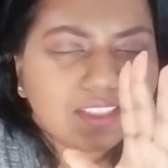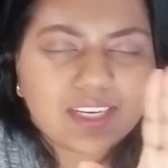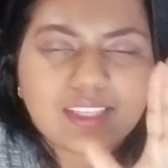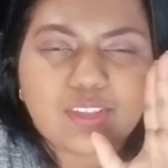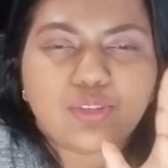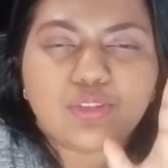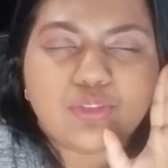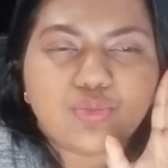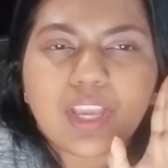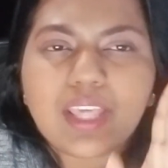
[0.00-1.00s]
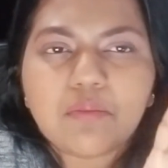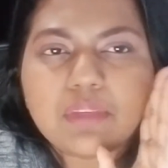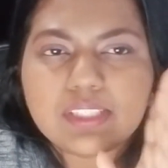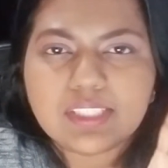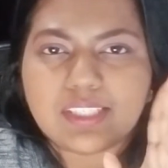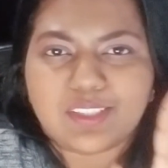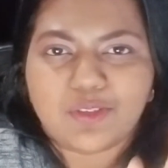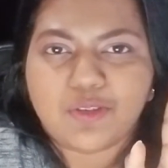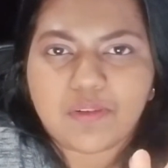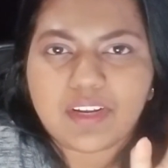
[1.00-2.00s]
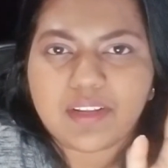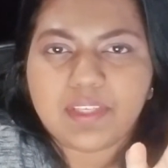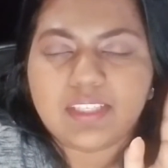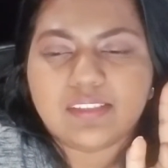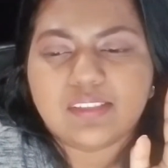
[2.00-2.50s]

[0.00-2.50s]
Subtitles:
like, you can't miss it, you know what I mean?